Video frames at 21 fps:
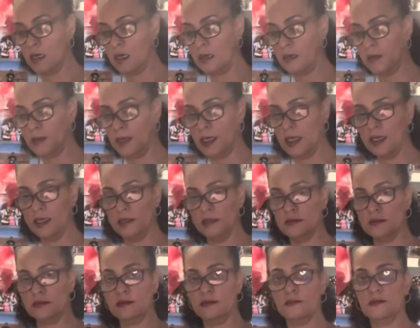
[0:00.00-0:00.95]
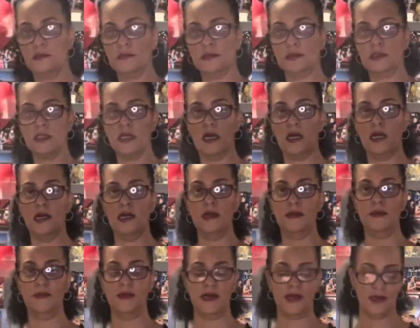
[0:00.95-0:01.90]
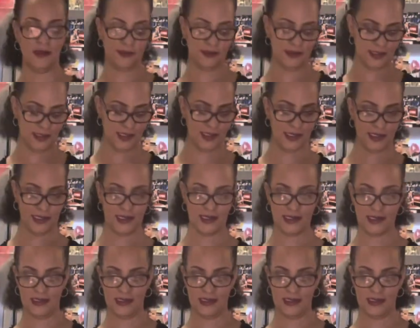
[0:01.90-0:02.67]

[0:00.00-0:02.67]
All right, sorry about that.